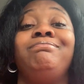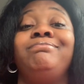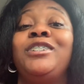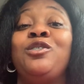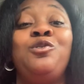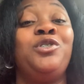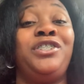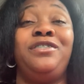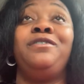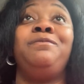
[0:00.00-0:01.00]
the
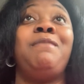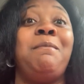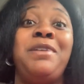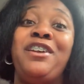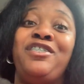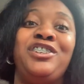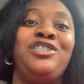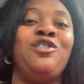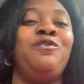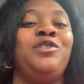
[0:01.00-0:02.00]
course of my marriage,
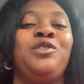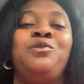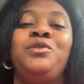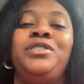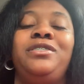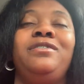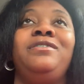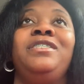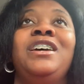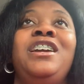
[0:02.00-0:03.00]
over the course of,